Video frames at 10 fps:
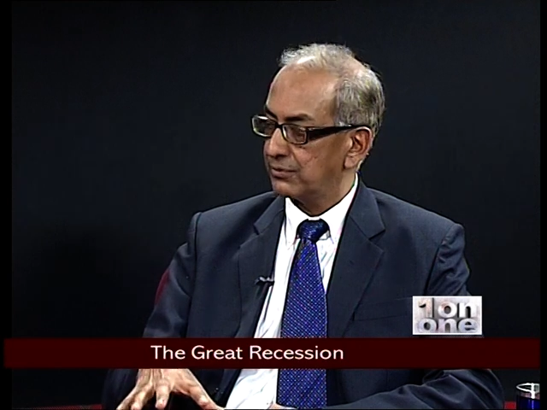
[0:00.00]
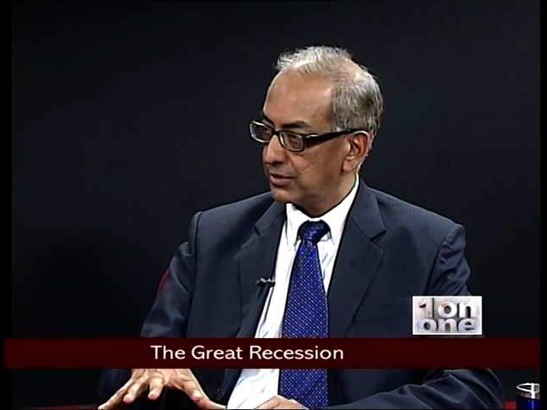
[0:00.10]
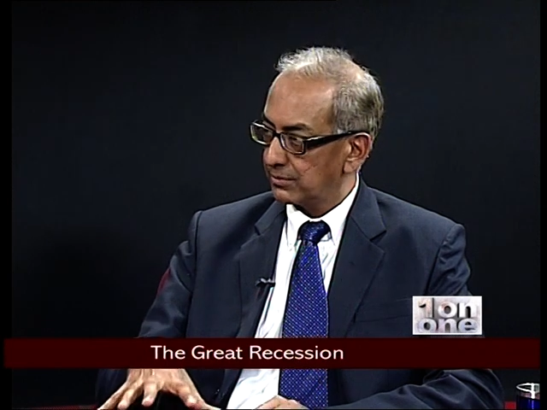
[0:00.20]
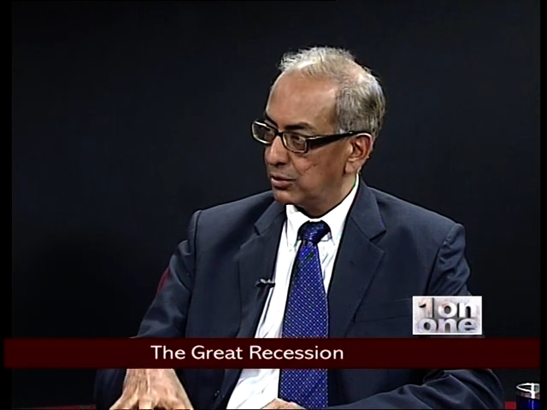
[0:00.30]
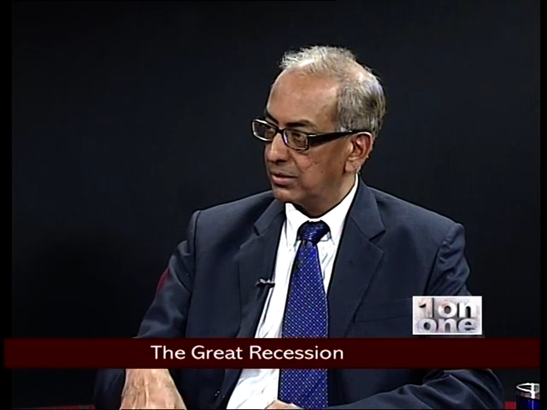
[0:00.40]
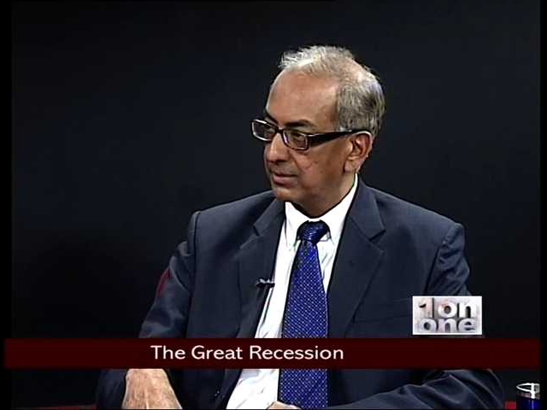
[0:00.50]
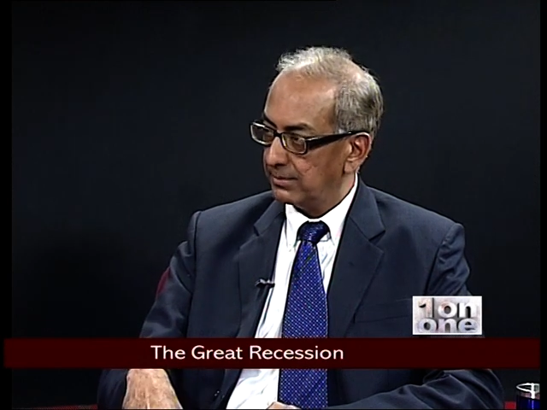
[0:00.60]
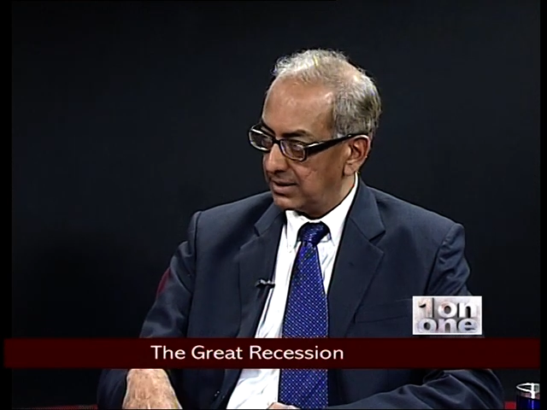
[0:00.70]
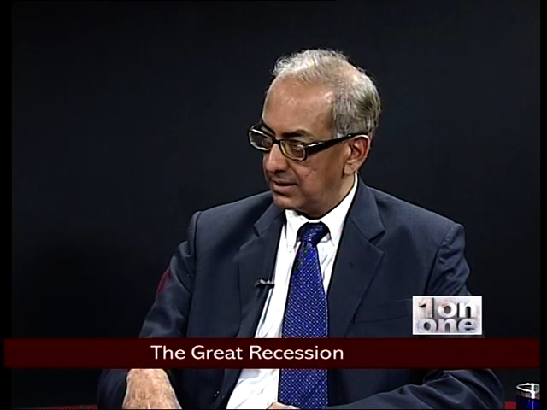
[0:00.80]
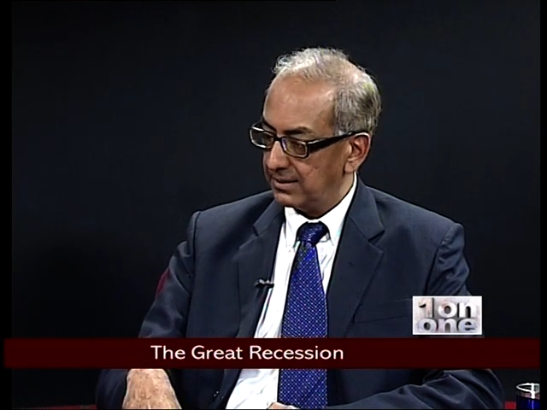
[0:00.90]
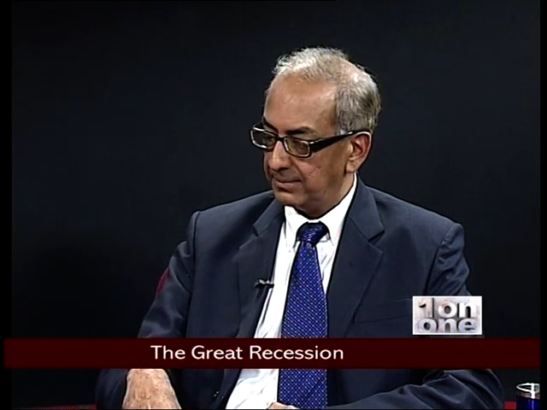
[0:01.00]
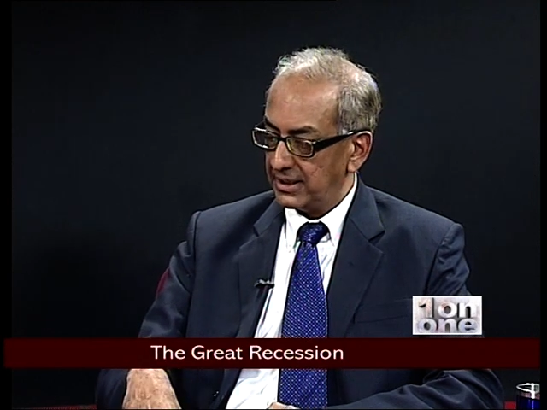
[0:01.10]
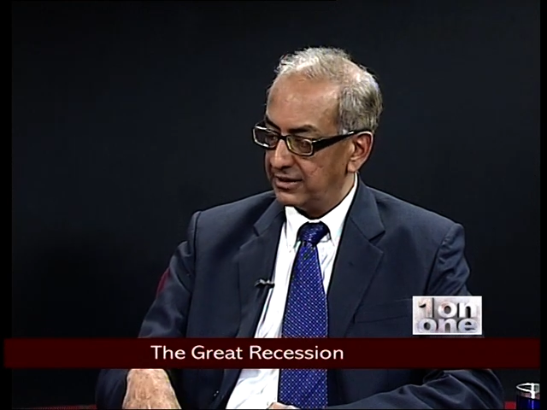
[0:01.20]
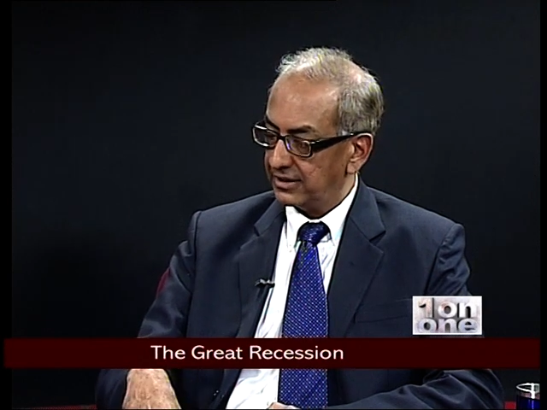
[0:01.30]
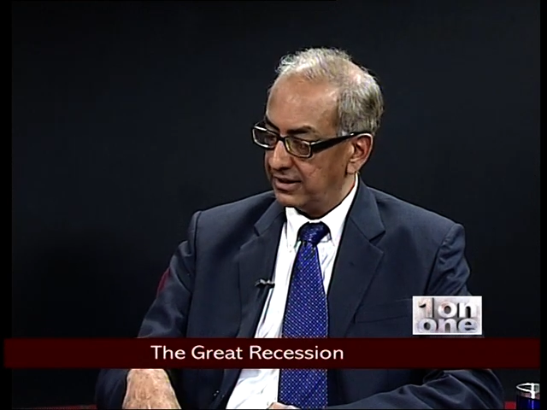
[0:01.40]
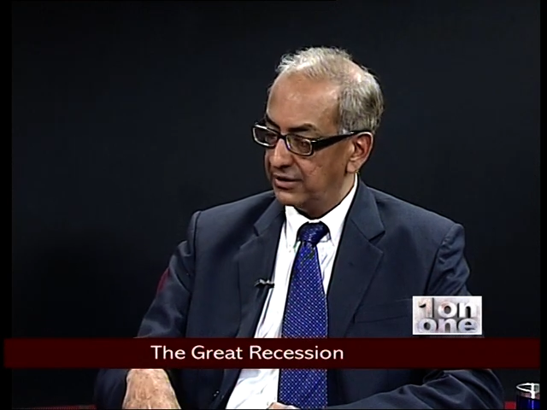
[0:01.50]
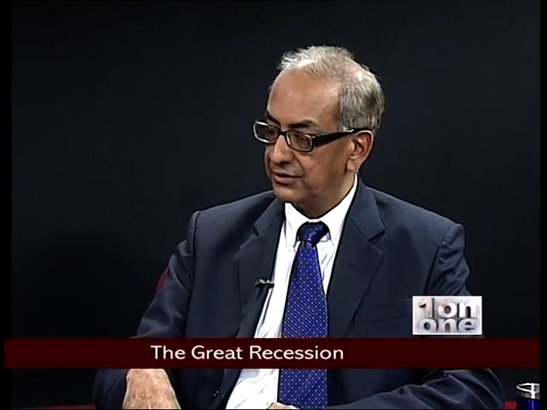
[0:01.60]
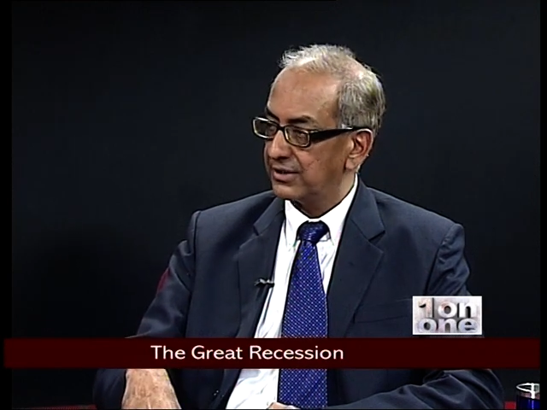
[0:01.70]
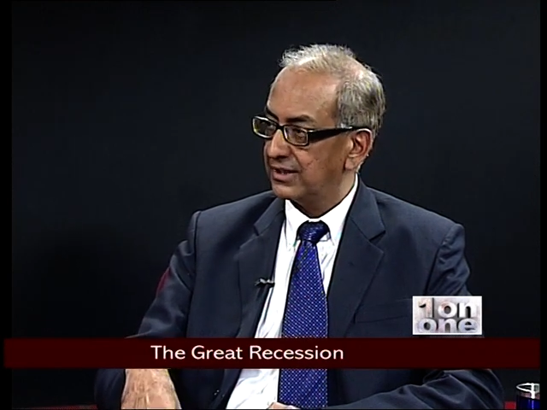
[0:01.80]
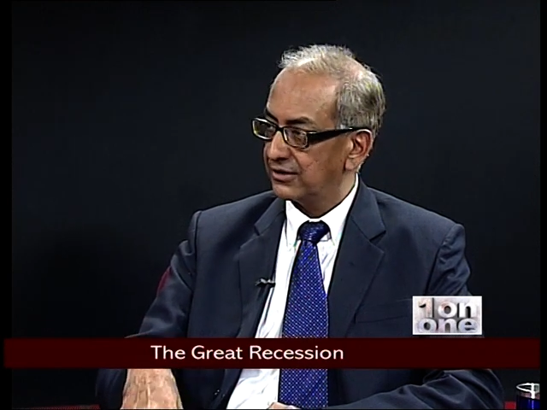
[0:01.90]
it was more Maynard
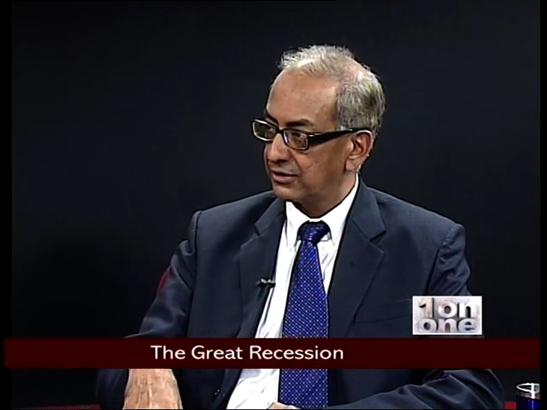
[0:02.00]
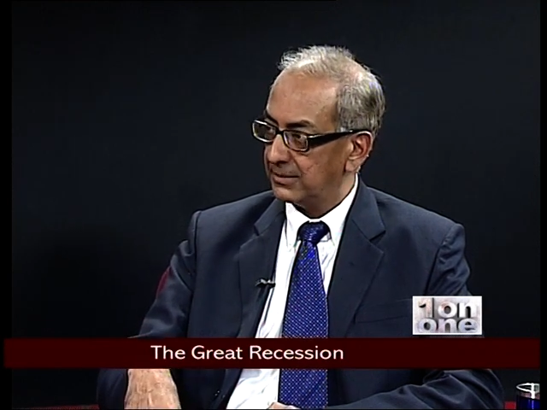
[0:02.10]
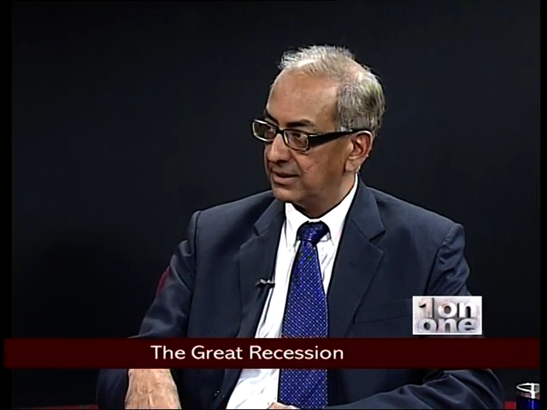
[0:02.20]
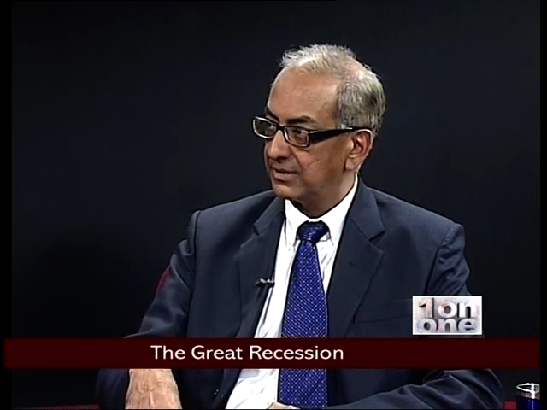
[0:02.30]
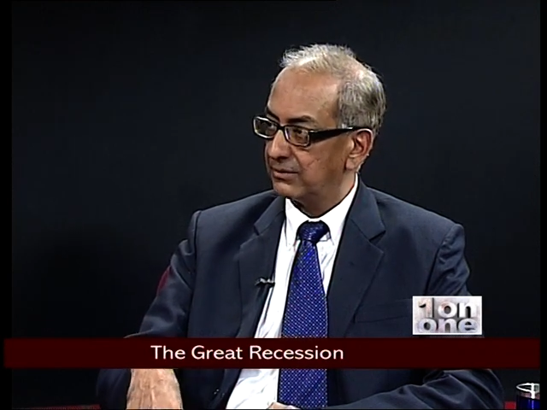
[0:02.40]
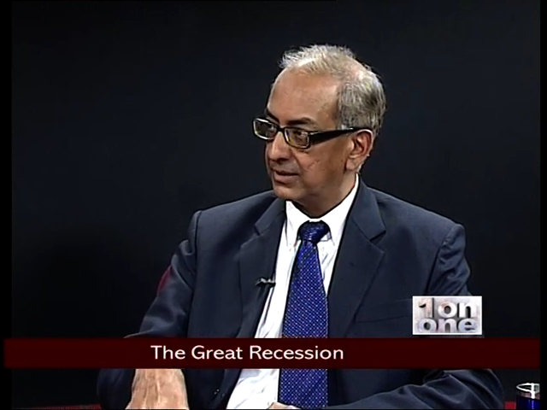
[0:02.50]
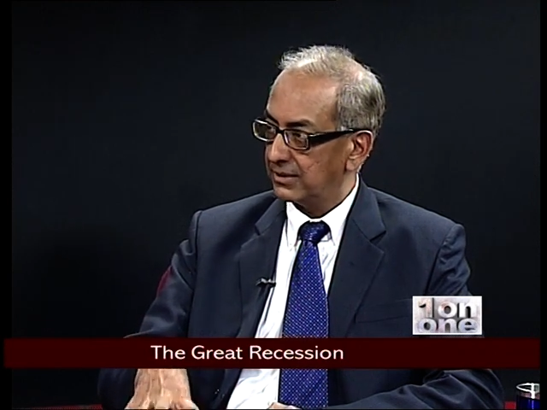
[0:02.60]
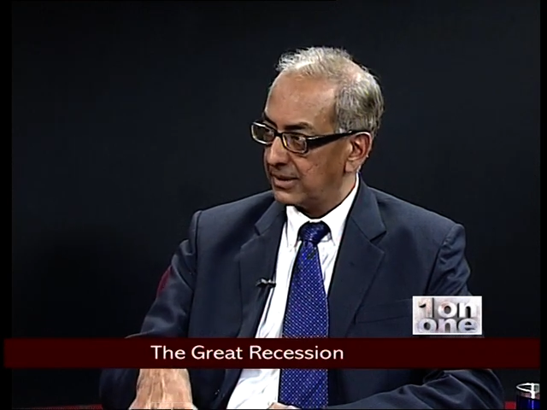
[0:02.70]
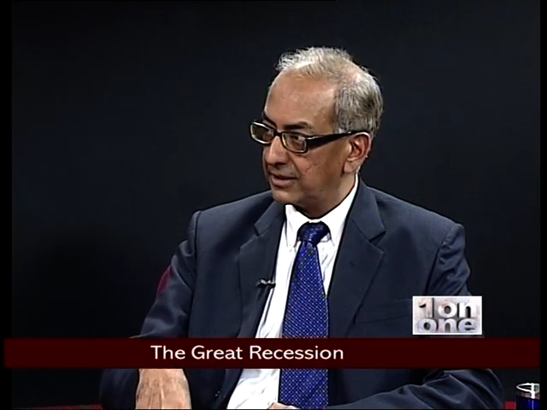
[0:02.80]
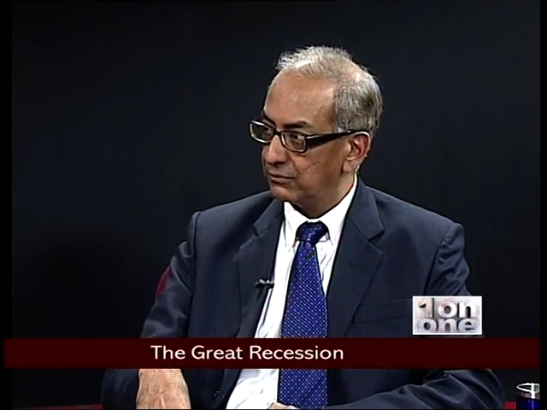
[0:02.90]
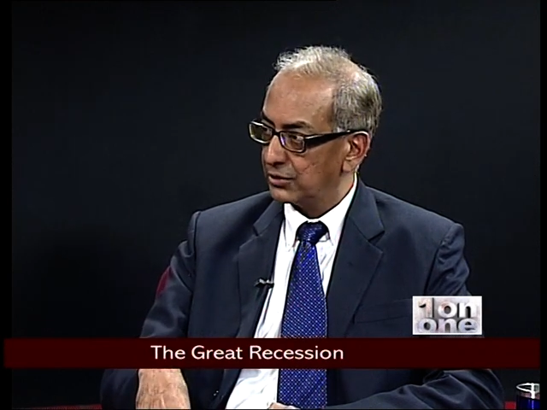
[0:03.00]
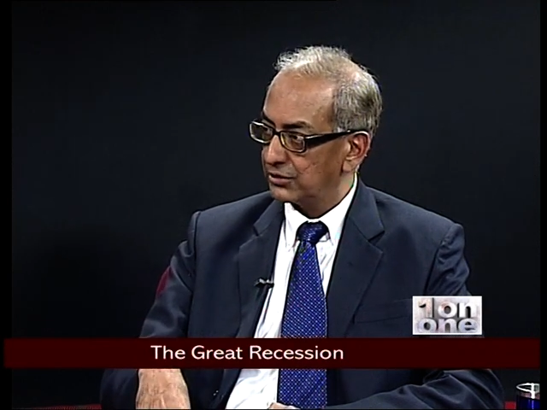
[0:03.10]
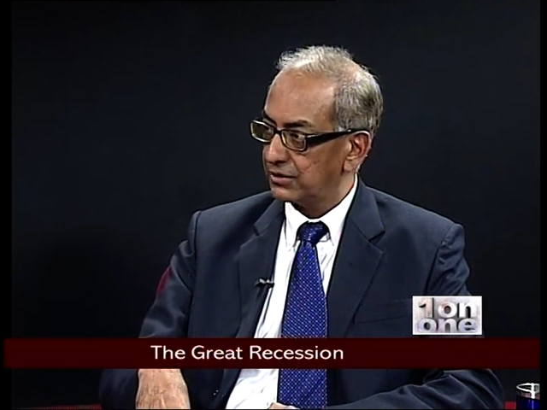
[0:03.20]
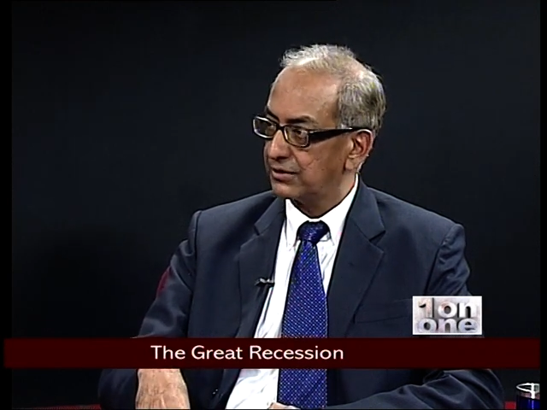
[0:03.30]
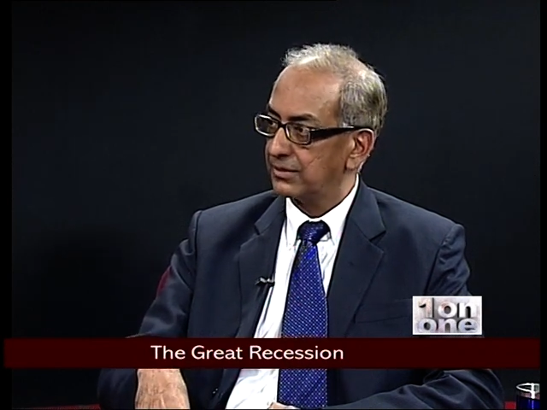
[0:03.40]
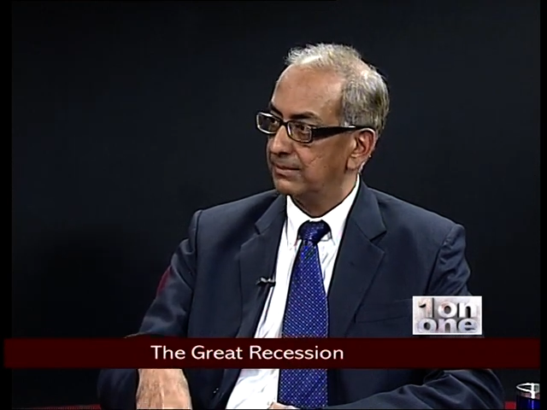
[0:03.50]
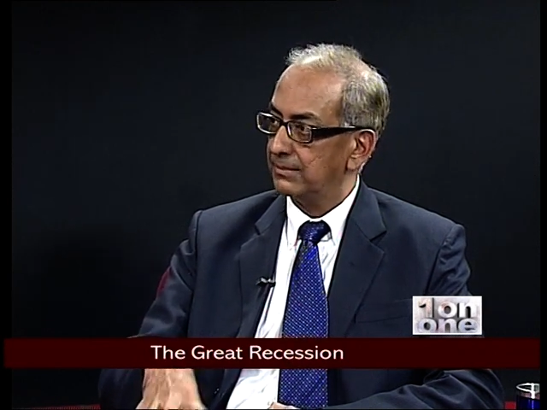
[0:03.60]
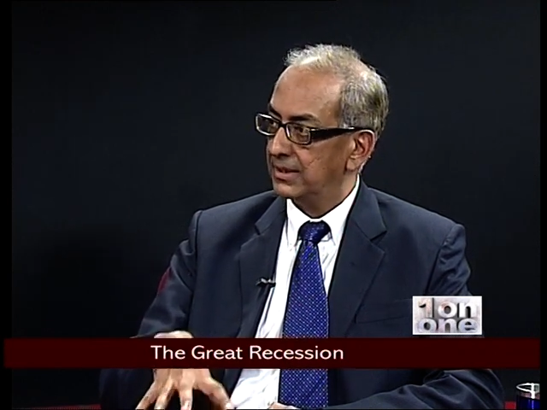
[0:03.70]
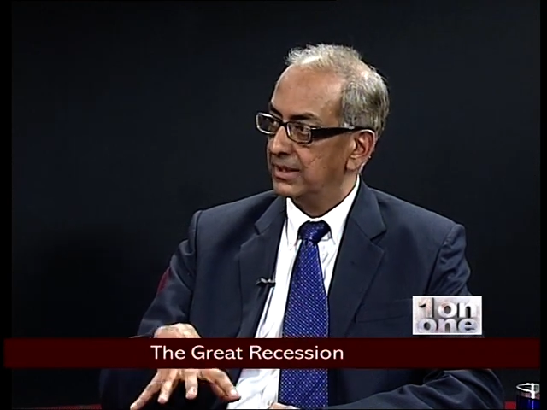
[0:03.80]
Keynes and Smith with the Bretton Woods system,